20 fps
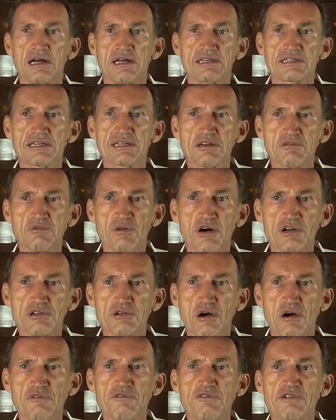3/4
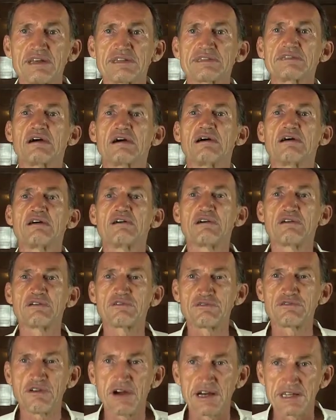of a liter
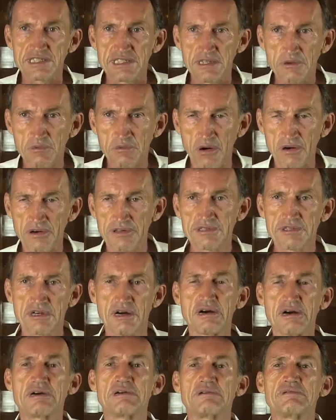fresh
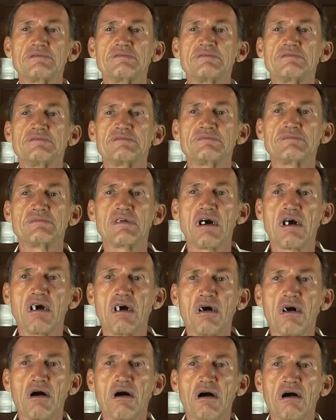water
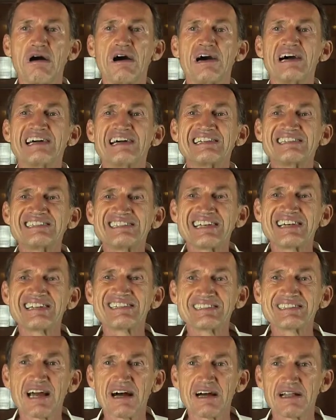or
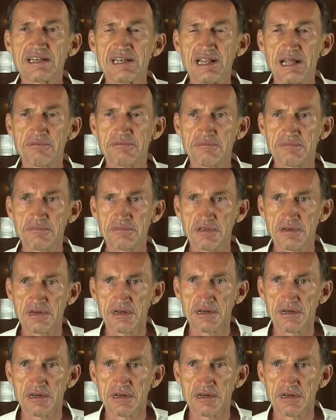ginger lemon